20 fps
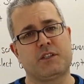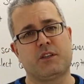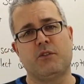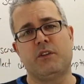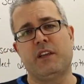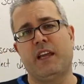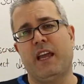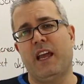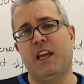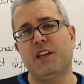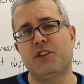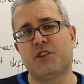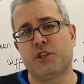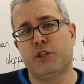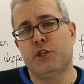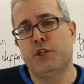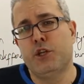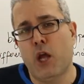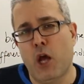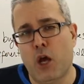So the
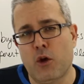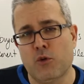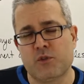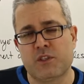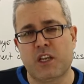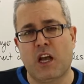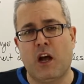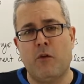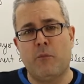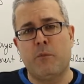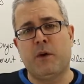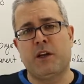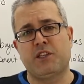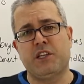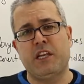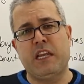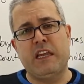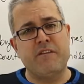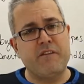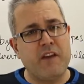agent knows how
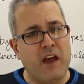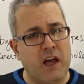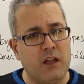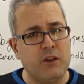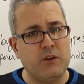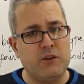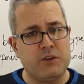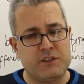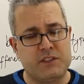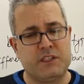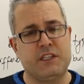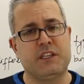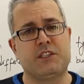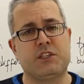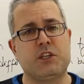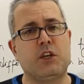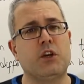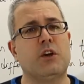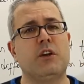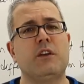much he values
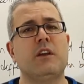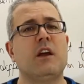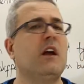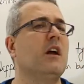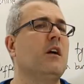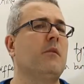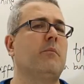this good,